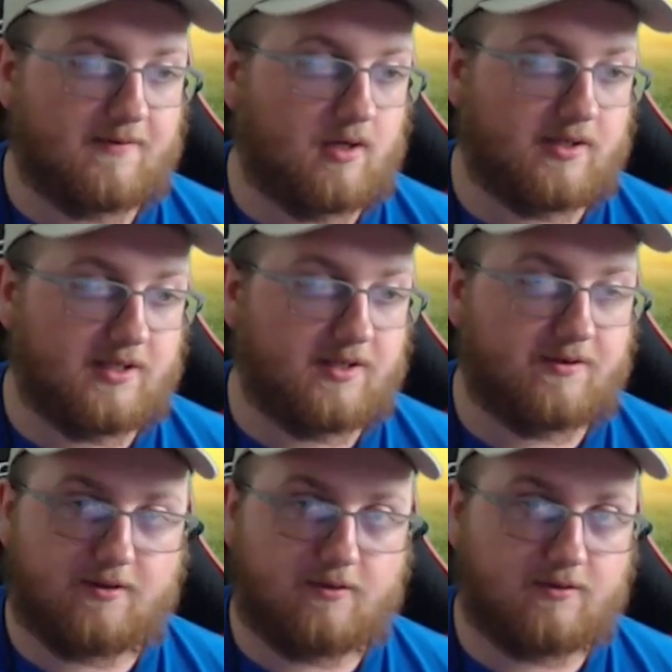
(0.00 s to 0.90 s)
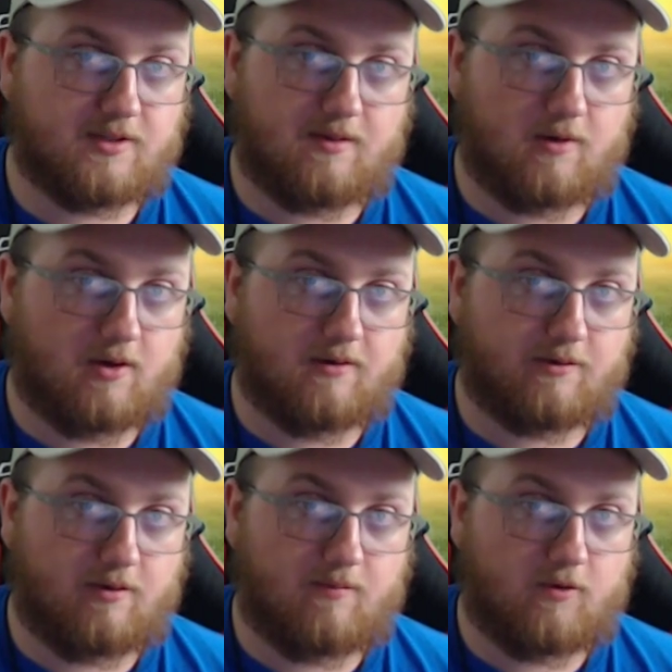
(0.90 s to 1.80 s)
All I needed to do is keep going
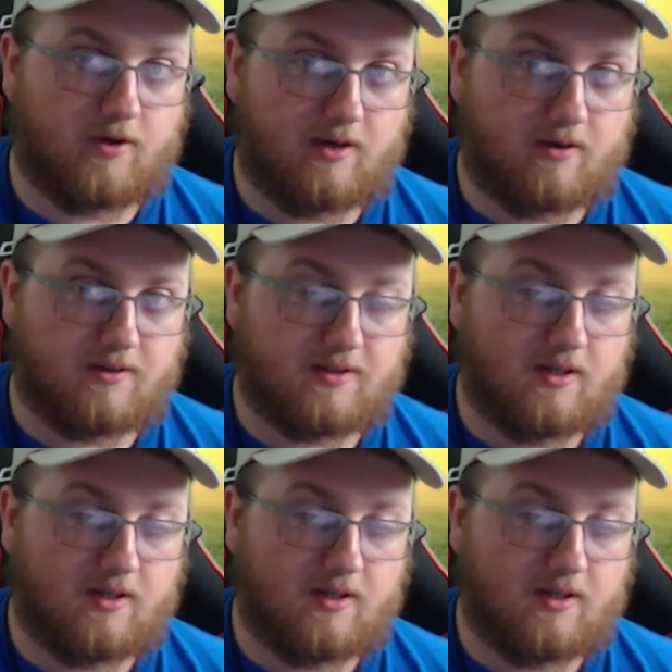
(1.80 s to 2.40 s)
3 more years.